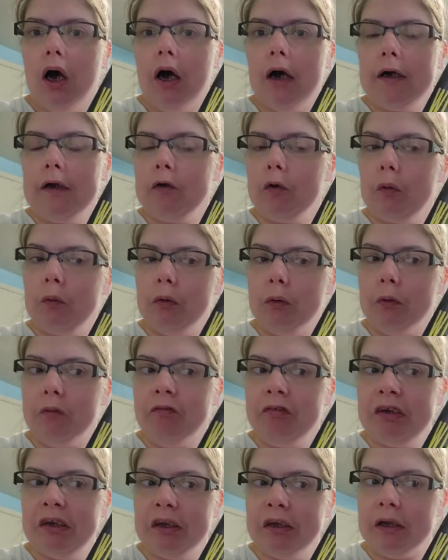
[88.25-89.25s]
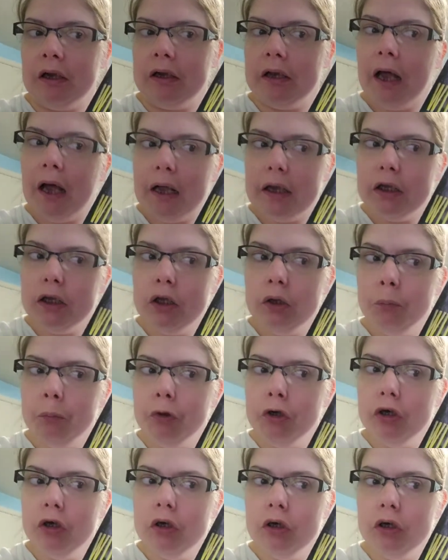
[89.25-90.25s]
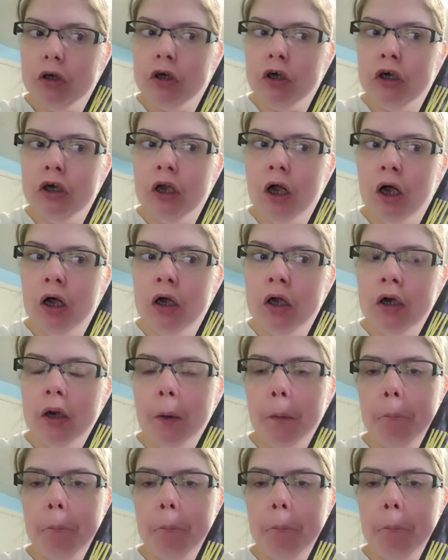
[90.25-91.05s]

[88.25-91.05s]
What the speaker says: I don't know if it's the last book or not,